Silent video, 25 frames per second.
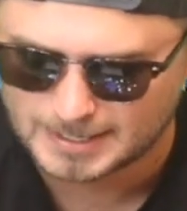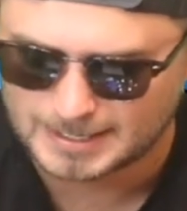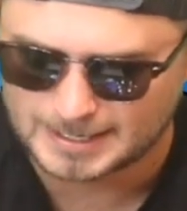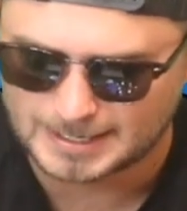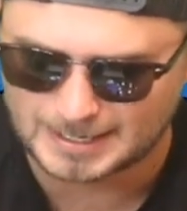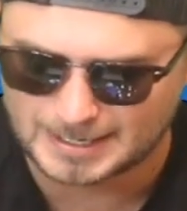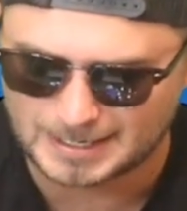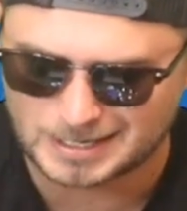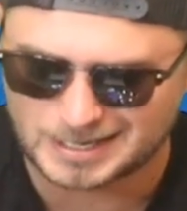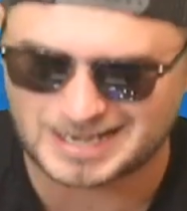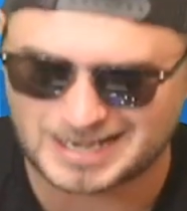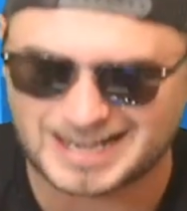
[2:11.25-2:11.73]

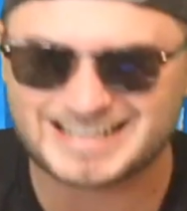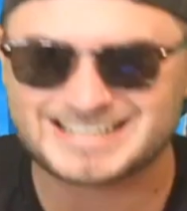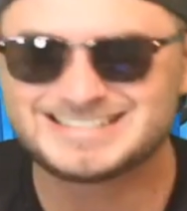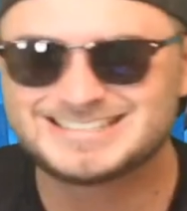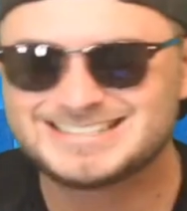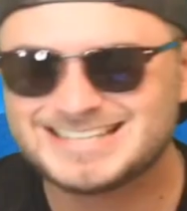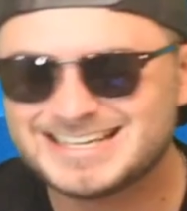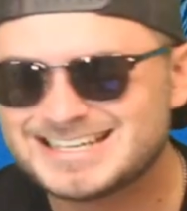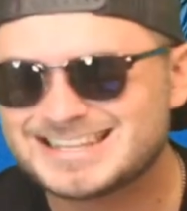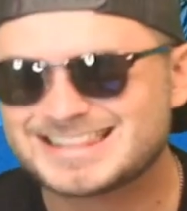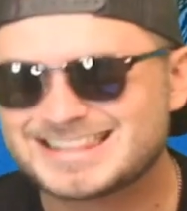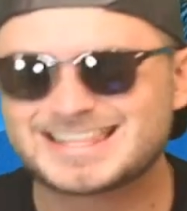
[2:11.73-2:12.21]
Uh, I
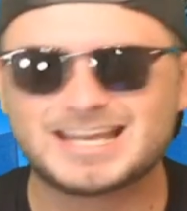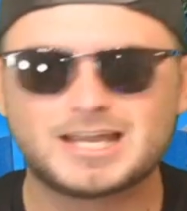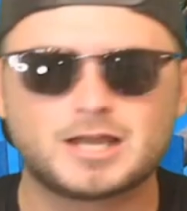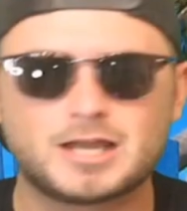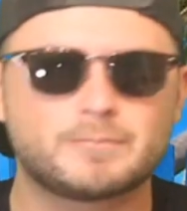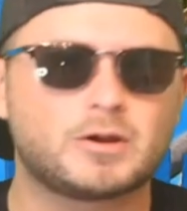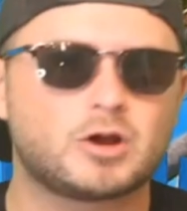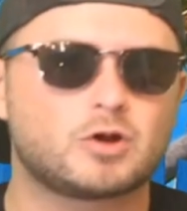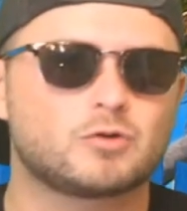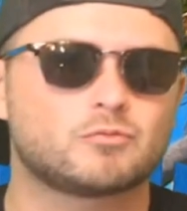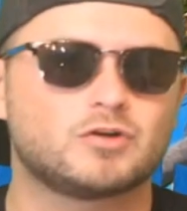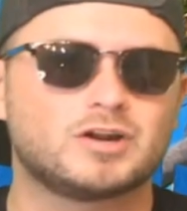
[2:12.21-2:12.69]
did think
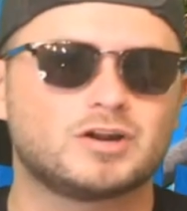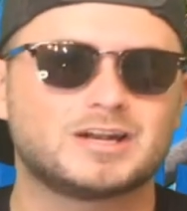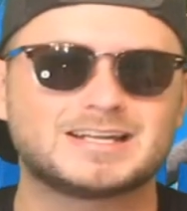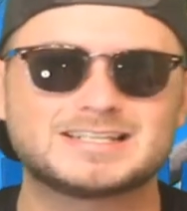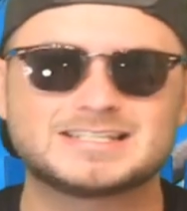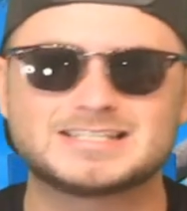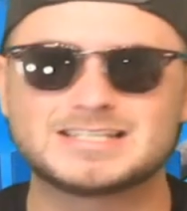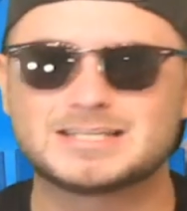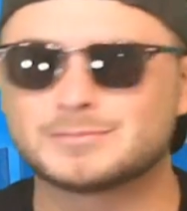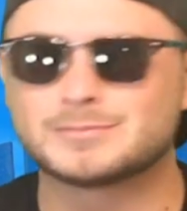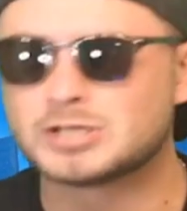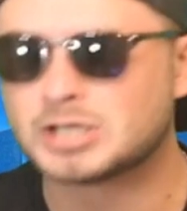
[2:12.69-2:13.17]
about
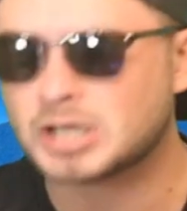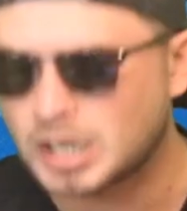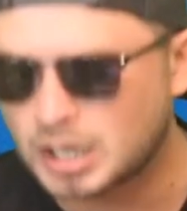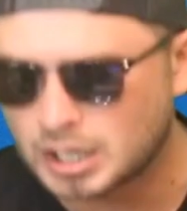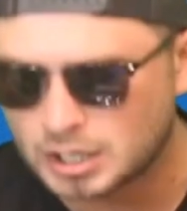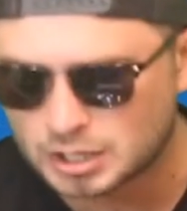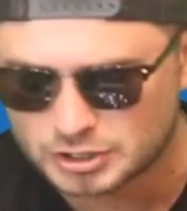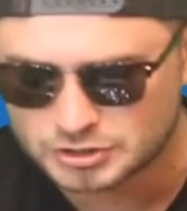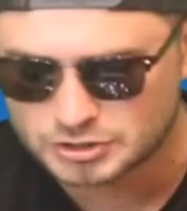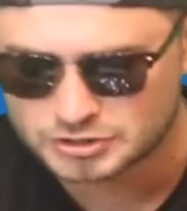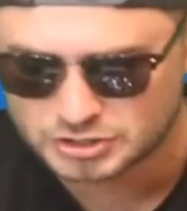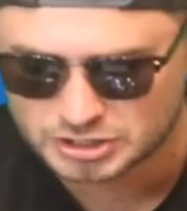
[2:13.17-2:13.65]
running
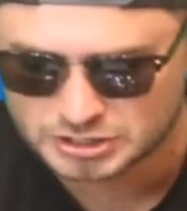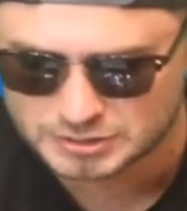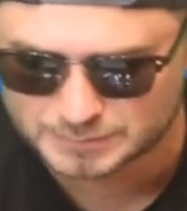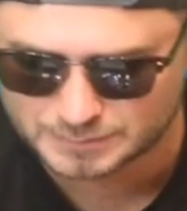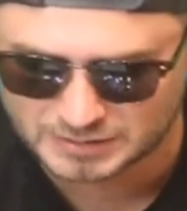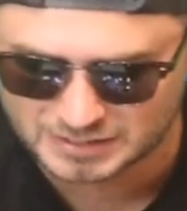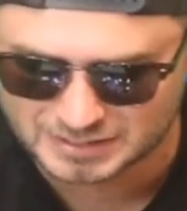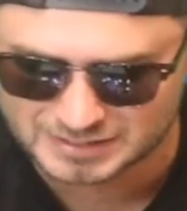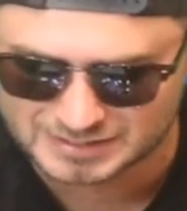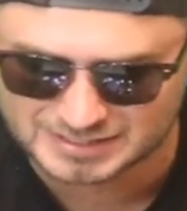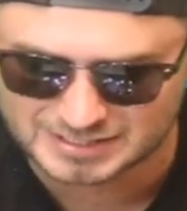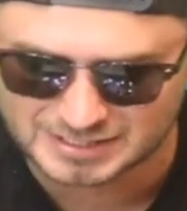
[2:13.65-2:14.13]
Demonologist
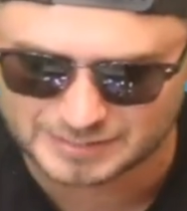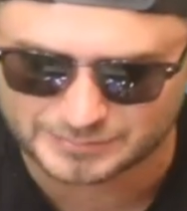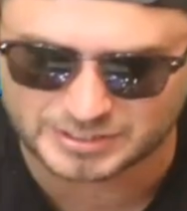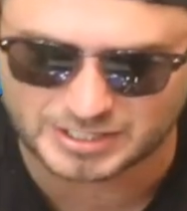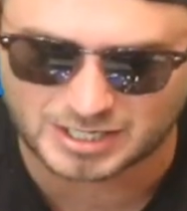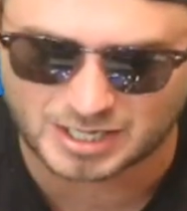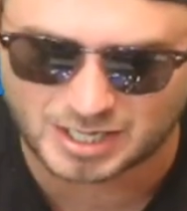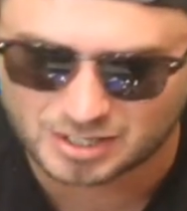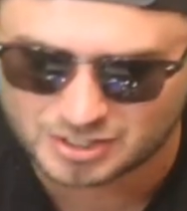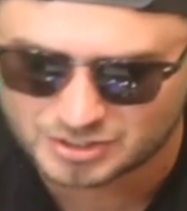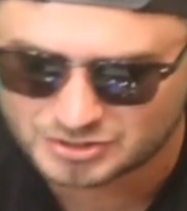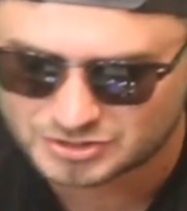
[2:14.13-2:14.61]
because
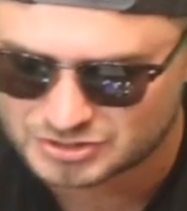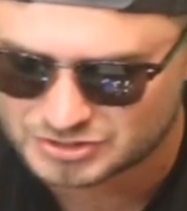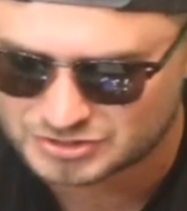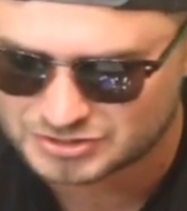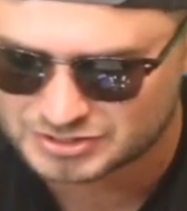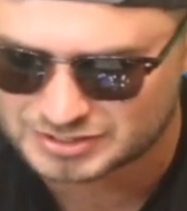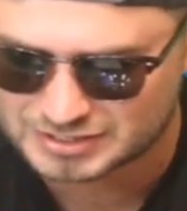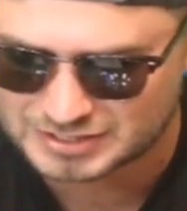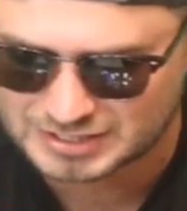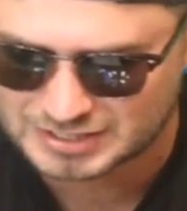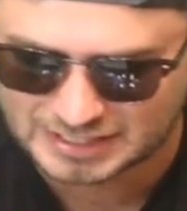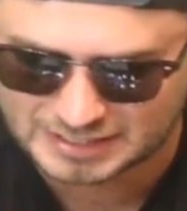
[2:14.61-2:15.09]

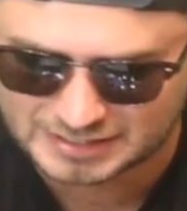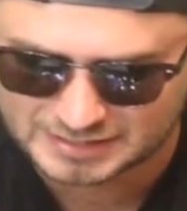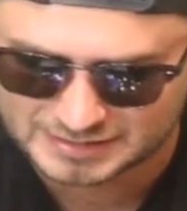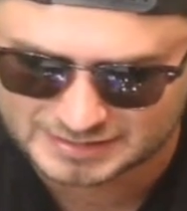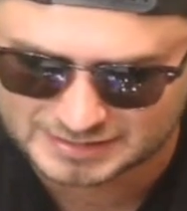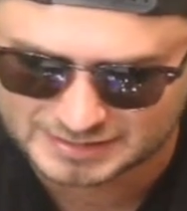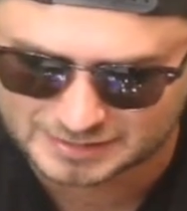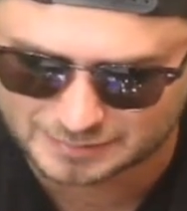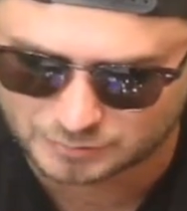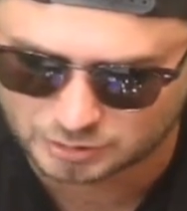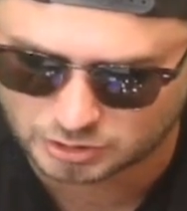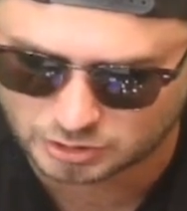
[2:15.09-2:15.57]
Demonologist is kind of
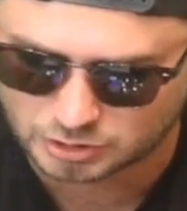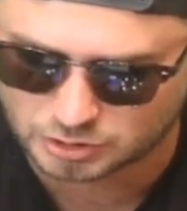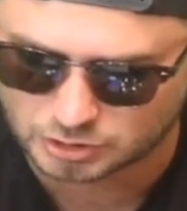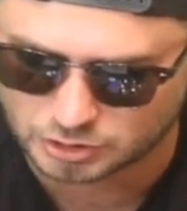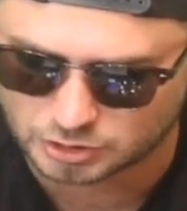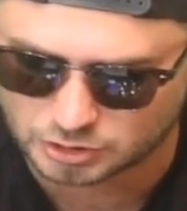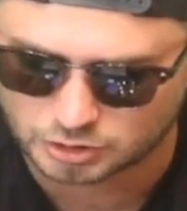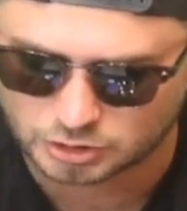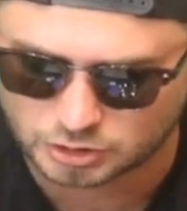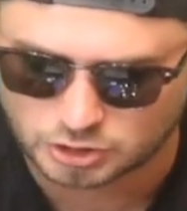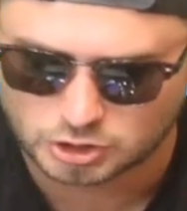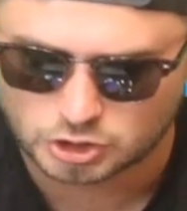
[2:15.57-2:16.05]

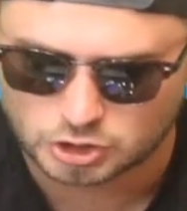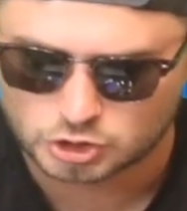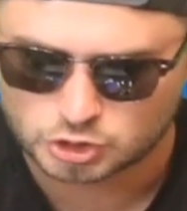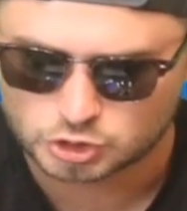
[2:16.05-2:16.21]
similar